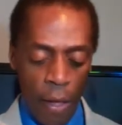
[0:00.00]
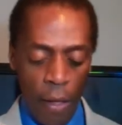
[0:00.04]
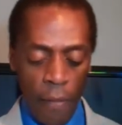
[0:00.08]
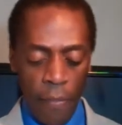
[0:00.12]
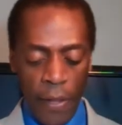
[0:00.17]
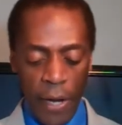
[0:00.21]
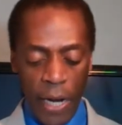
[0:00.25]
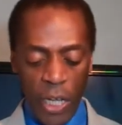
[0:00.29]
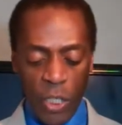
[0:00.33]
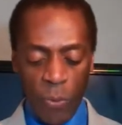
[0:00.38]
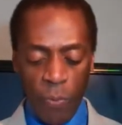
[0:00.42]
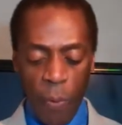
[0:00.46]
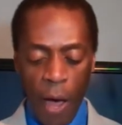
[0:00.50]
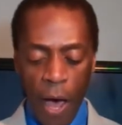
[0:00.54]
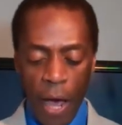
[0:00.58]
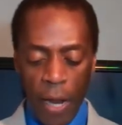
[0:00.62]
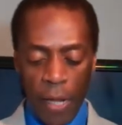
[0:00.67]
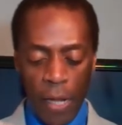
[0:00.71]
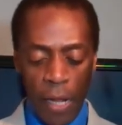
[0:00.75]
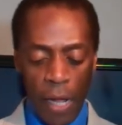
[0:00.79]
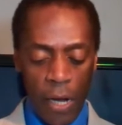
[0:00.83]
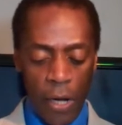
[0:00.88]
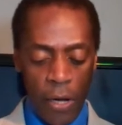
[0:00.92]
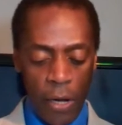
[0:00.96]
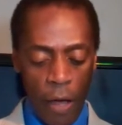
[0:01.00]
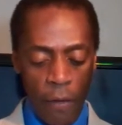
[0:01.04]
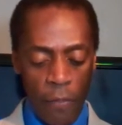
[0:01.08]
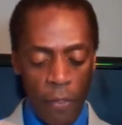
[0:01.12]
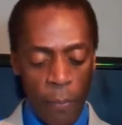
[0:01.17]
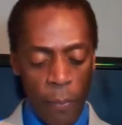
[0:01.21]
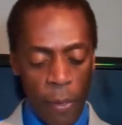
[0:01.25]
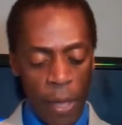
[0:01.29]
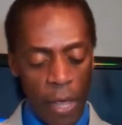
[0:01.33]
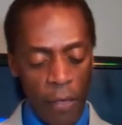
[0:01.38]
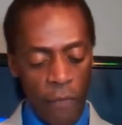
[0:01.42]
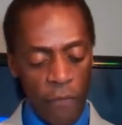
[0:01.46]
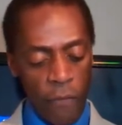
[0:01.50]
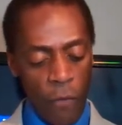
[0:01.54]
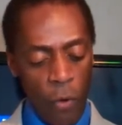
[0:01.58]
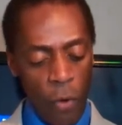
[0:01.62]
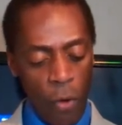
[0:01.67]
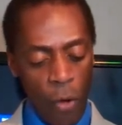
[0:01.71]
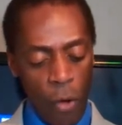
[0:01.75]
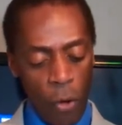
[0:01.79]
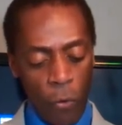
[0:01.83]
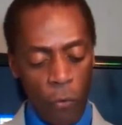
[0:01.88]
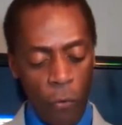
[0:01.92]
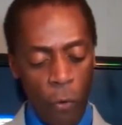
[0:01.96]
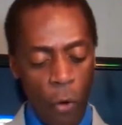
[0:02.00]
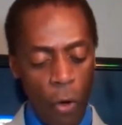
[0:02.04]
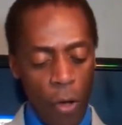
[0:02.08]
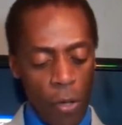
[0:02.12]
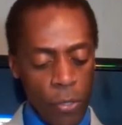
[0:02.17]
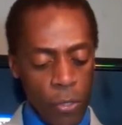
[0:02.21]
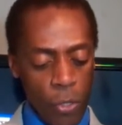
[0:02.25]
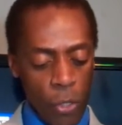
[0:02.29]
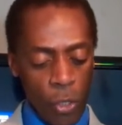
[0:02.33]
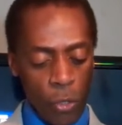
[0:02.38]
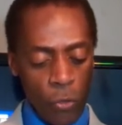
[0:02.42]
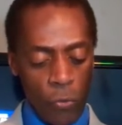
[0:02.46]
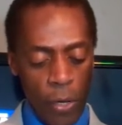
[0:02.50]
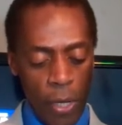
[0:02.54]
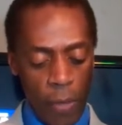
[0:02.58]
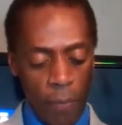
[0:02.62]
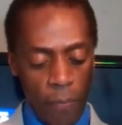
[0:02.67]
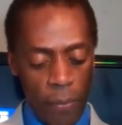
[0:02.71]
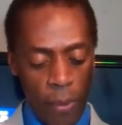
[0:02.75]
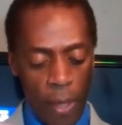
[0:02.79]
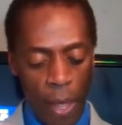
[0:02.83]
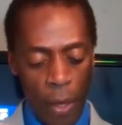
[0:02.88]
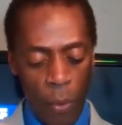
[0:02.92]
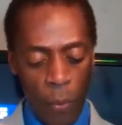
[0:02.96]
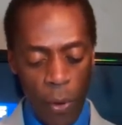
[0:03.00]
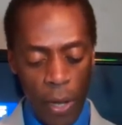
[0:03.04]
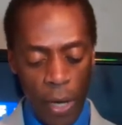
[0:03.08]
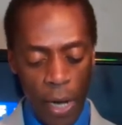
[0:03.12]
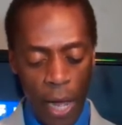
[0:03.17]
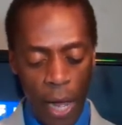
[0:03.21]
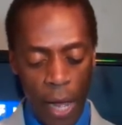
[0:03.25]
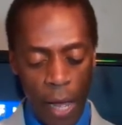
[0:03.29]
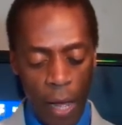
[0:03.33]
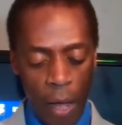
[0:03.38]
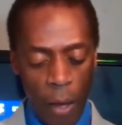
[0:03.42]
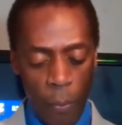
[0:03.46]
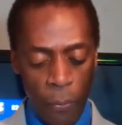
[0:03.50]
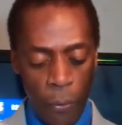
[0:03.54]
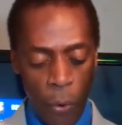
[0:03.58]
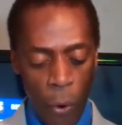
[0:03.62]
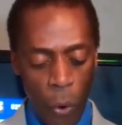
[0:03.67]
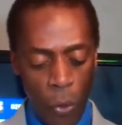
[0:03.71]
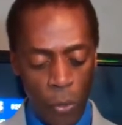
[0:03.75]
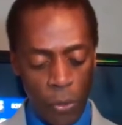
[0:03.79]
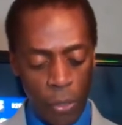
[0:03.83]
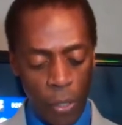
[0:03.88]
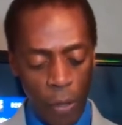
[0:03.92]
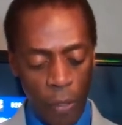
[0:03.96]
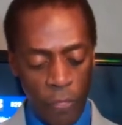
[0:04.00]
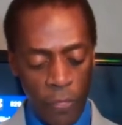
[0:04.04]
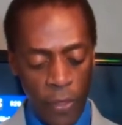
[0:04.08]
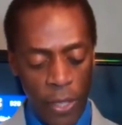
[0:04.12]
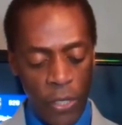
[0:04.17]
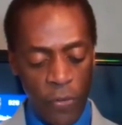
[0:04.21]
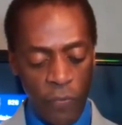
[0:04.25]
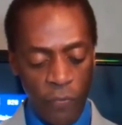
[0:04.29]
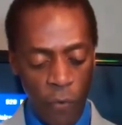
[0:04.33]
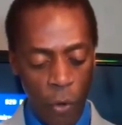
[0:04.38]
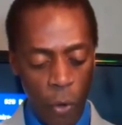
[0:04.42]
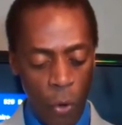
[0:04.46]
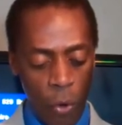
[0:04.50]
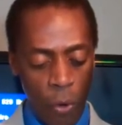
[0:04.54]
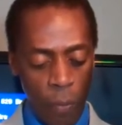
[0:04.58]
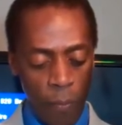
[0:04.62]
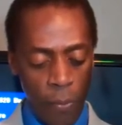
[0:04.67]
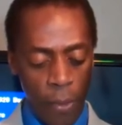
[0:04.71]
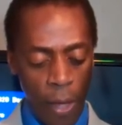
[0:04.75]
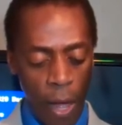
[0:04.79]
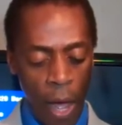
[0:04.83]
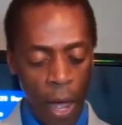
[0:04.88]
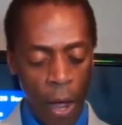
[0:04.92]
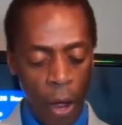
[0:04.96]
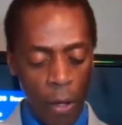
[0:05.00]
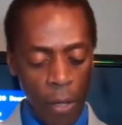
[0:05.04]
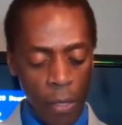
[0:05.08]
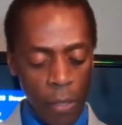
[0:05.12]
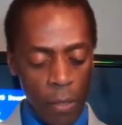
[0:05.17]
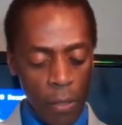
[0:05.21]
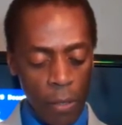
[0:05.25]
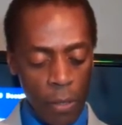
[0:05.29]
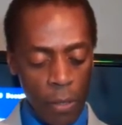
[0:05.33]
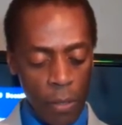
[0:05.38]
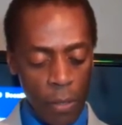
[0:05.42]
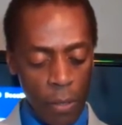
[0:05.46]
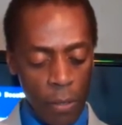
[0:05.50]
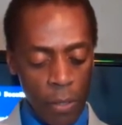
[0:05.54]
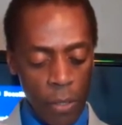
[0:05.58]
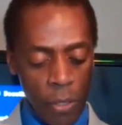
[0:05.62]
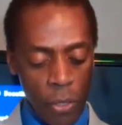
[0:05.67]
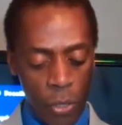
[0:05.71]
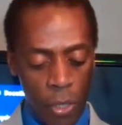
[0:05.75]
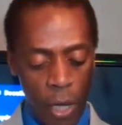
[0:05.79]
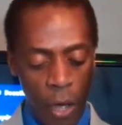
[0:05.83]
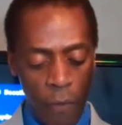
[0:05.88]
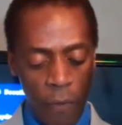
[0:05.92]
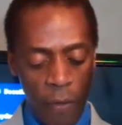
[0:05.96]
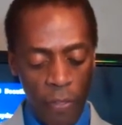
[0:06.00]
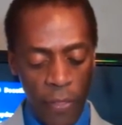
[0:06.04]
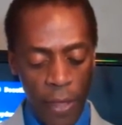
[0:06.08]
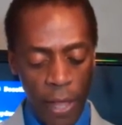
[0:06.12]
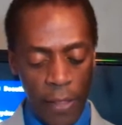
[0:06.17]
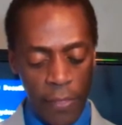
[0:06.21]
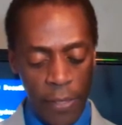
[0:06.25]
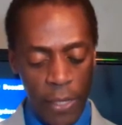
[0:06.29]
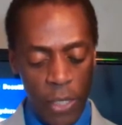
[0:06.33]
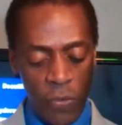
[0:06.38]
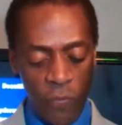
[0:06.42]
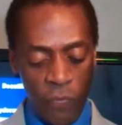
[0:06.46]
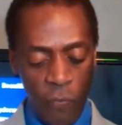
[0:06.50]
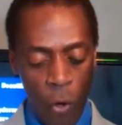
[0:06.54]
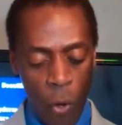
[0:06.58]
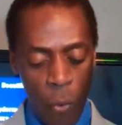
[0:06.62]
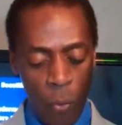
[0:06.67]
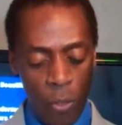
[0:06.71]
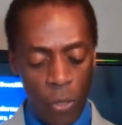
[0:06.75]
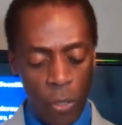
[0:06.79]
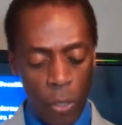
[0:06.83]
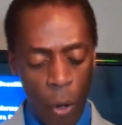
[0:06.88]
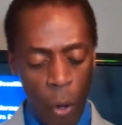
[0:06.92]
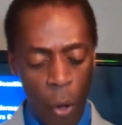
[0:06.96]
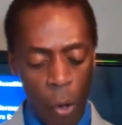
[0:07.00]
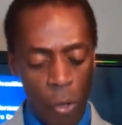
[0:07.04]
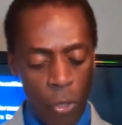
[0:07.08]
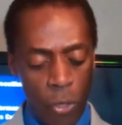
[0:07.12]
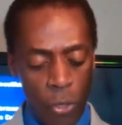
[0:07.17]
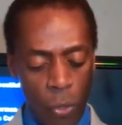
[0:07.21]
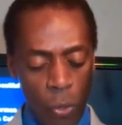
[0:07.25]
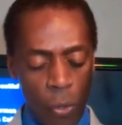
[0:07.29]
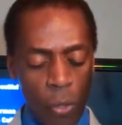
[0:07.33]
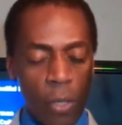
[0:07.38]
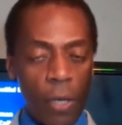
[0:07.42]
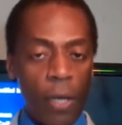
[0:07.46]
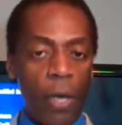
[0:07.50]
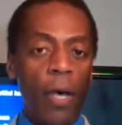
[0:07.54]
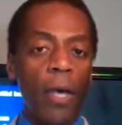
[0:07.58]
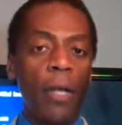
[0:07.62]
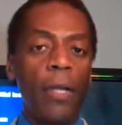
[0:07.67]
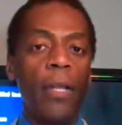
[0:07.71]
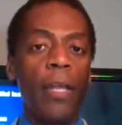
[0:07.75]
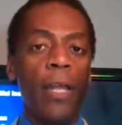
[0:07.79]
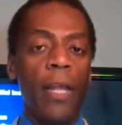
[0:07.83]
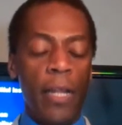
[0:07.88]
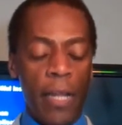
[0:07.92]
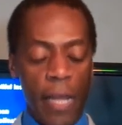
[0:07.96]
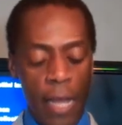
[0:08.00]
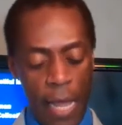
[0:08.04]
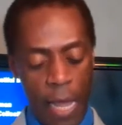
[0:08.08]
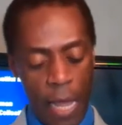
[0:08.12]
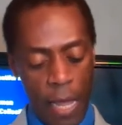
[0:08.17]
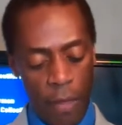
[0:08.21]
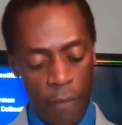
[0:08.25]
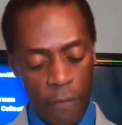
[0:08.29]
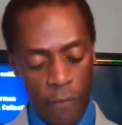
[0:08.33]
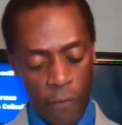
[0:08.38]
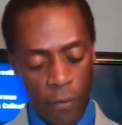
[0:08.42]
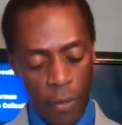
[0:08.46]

Then I spotted another payphone across the street, and when I approached this phone, I discovered that this phone was also cut in half.